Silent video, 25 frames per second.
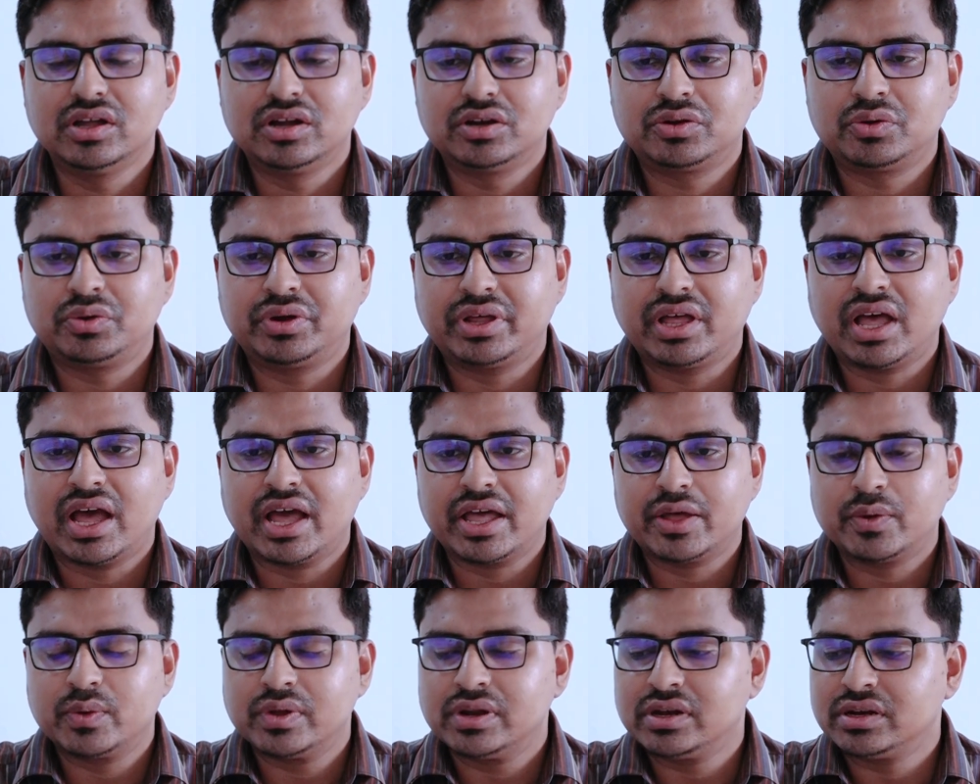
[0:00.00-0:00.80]
Today
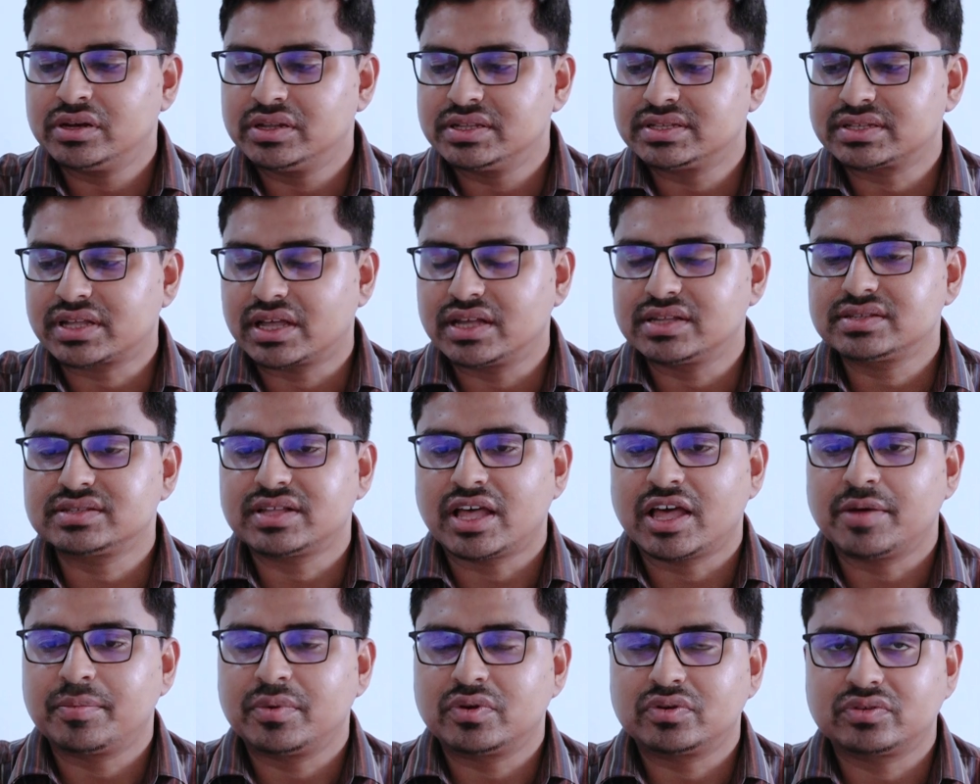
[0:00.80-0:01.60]
I will discuss
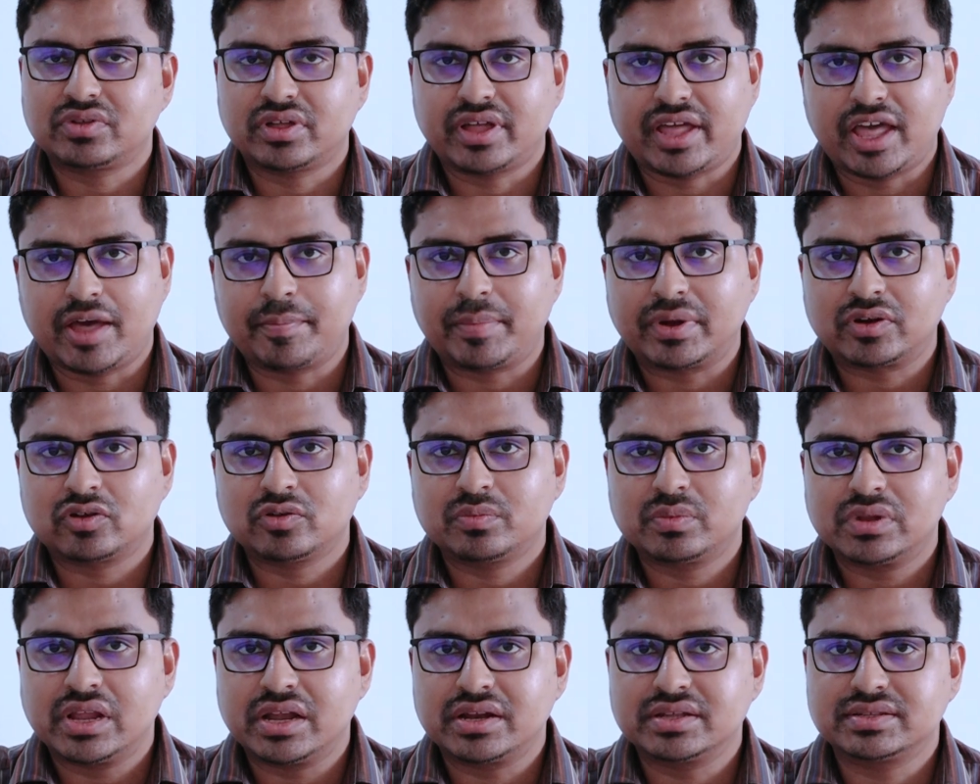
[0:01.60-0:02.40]
about the
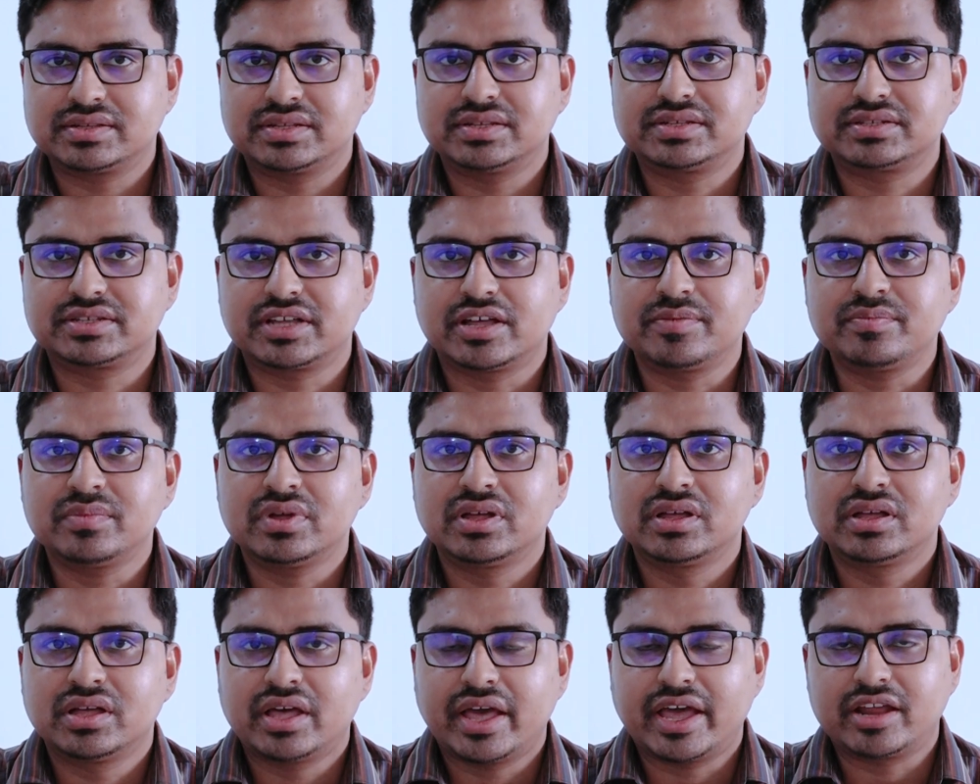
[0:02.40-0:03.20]
hepatobiliary system
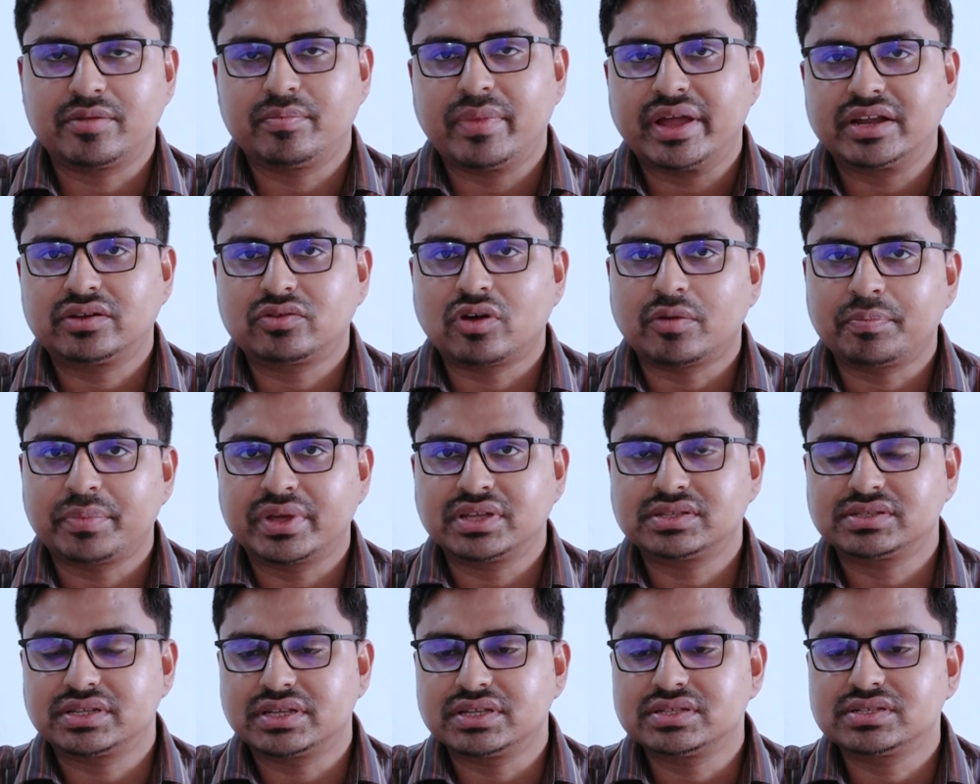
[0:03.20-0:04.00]
and my
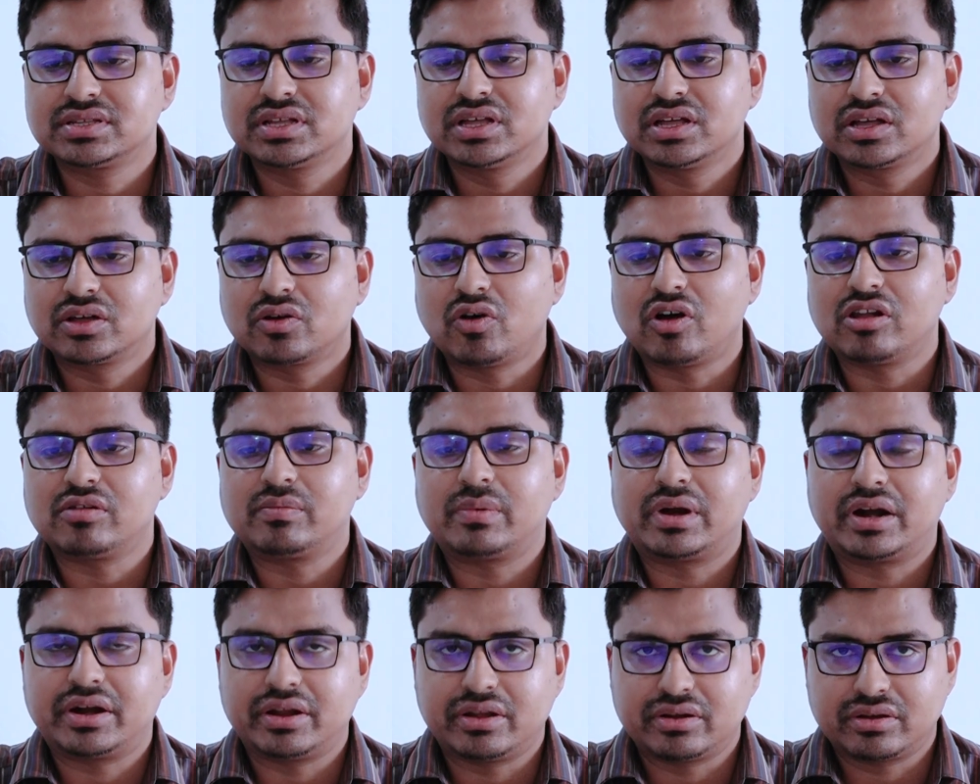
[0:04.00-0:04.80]
topic is
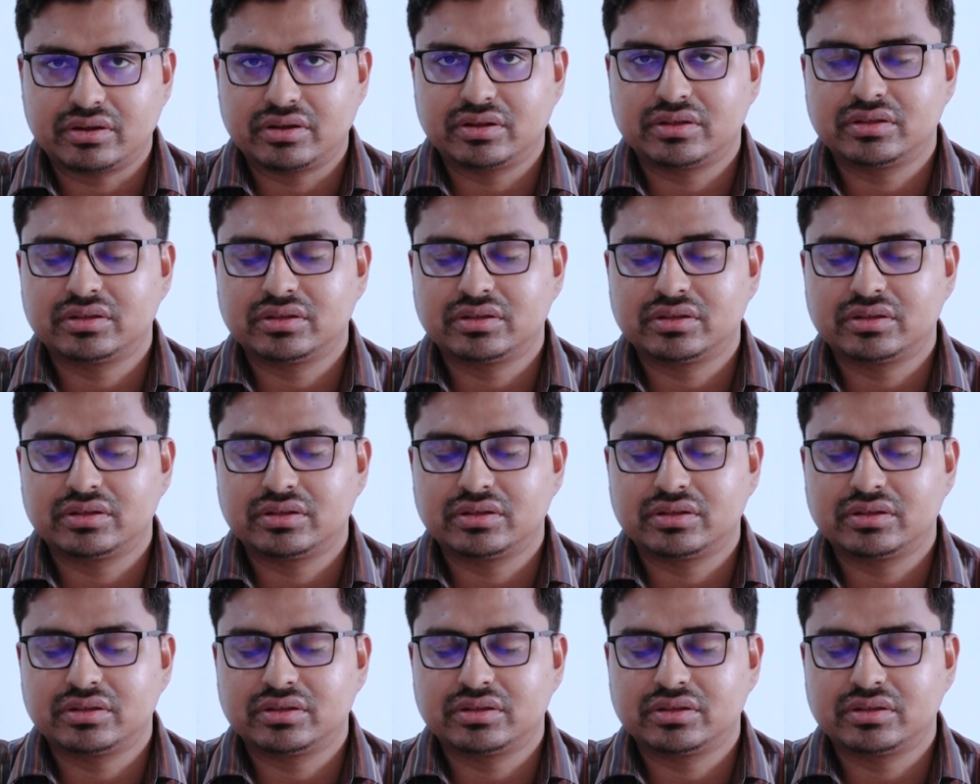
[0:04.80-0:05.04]
gallbladder.